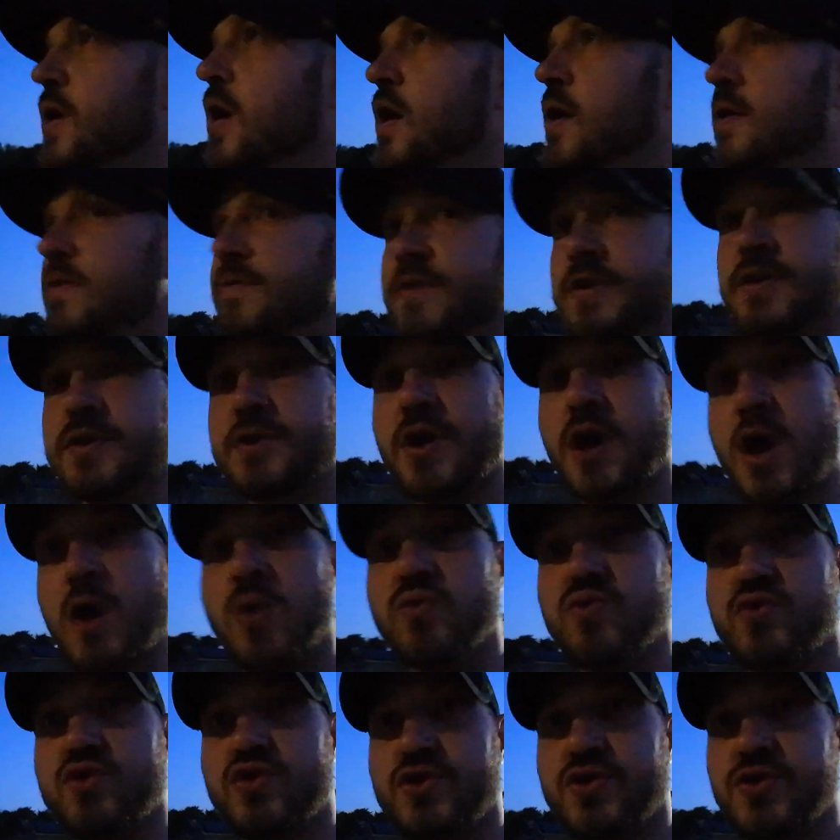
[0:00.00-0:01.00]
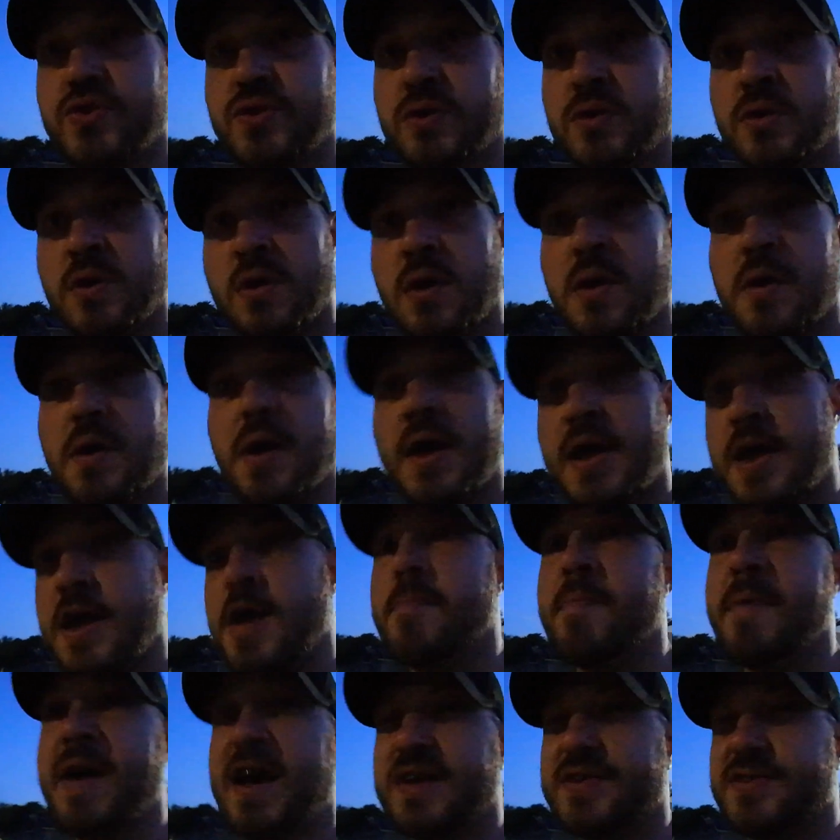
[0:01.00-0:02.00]
of a coach
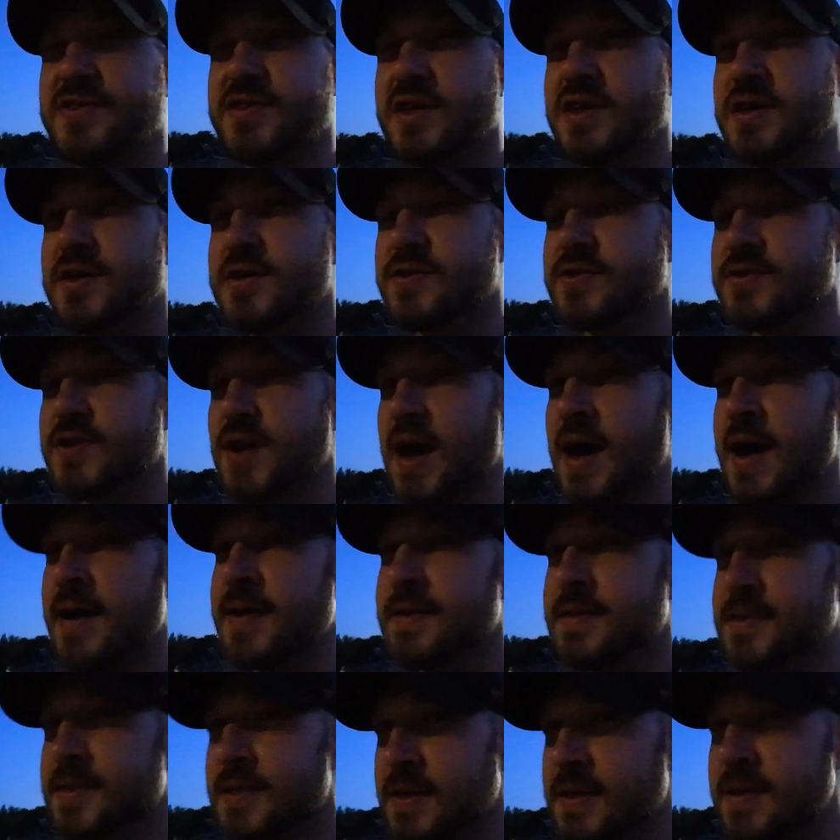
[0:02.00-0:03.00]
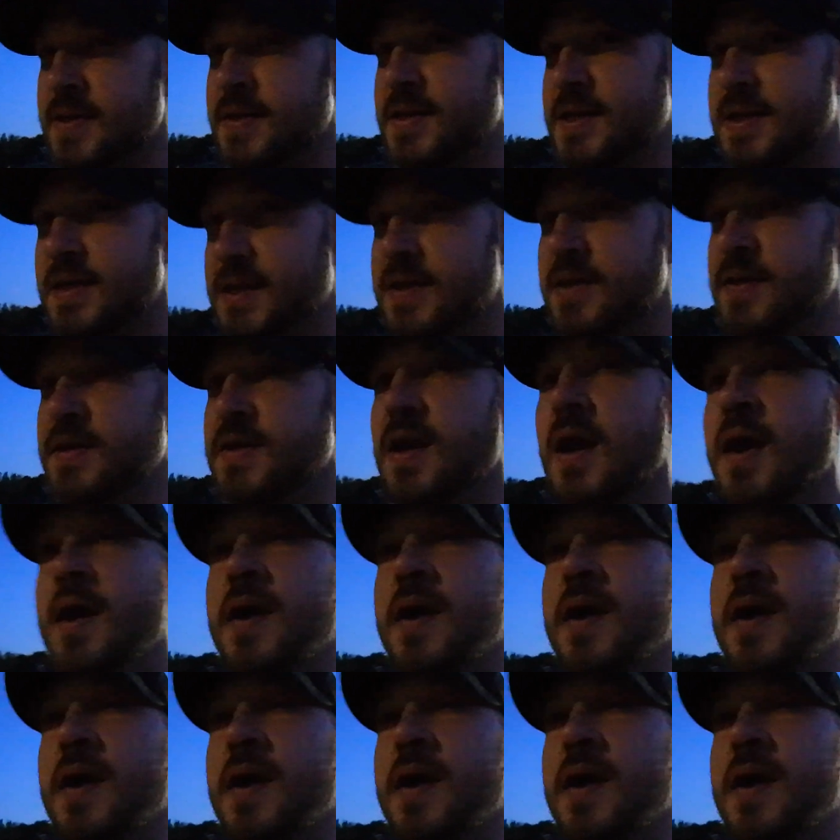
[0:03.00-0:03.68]
AMS is, I think he